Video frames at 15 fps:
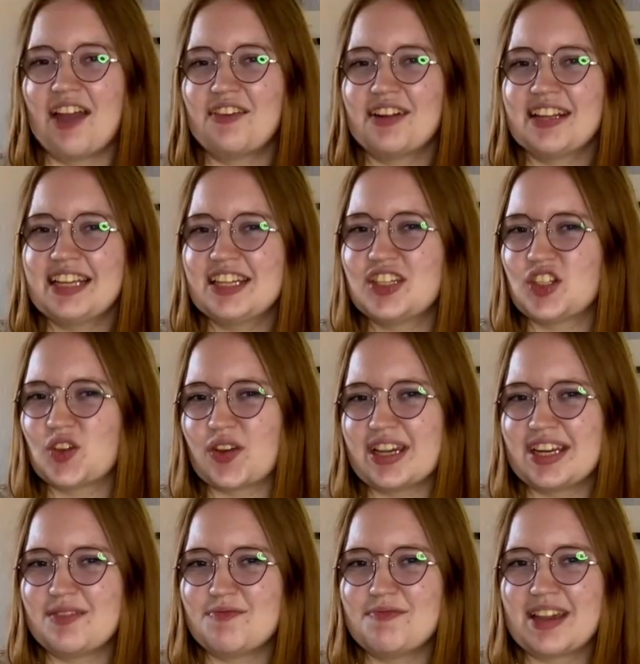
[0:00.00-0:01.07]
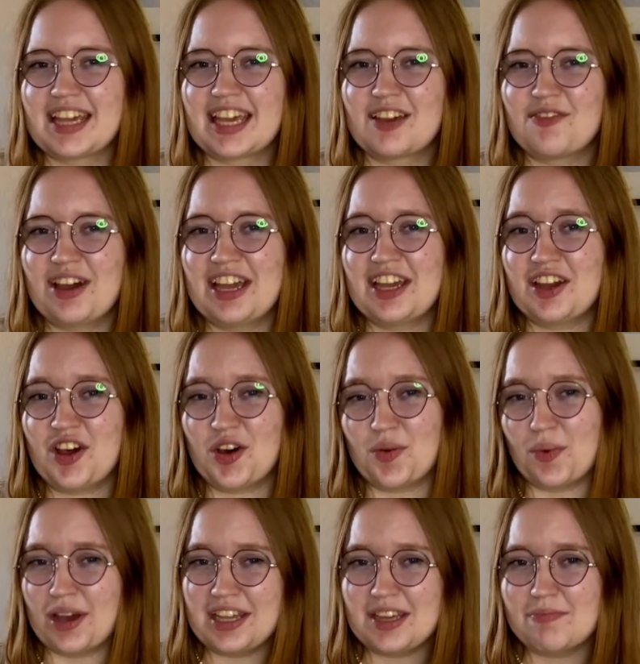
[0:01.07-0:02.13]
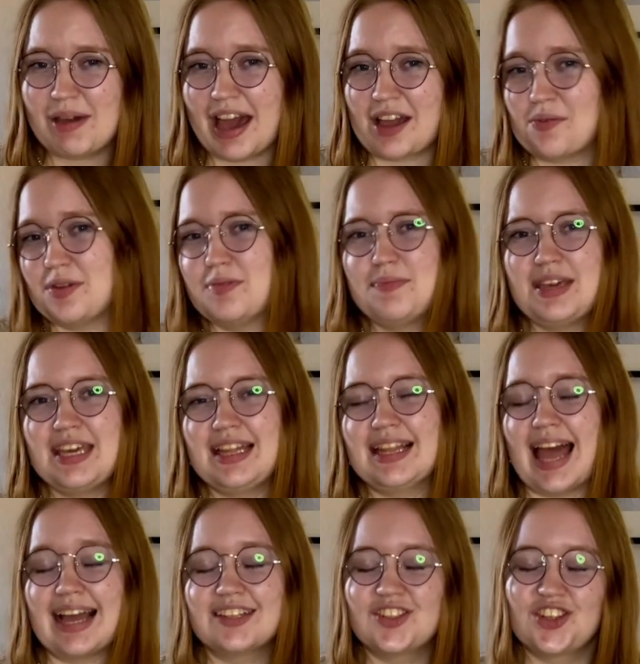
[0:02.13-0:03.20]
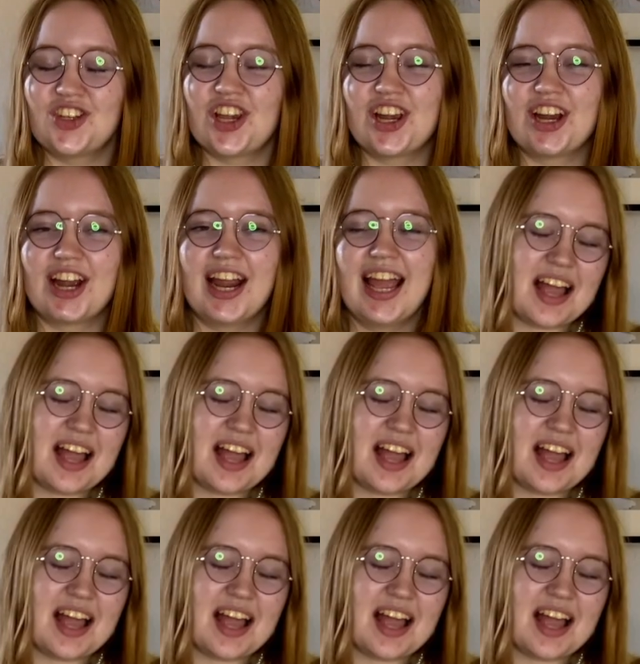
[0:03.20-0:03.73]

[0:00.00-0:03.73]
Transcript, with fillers: I really enjoyed making my Hawaii pack with me last year.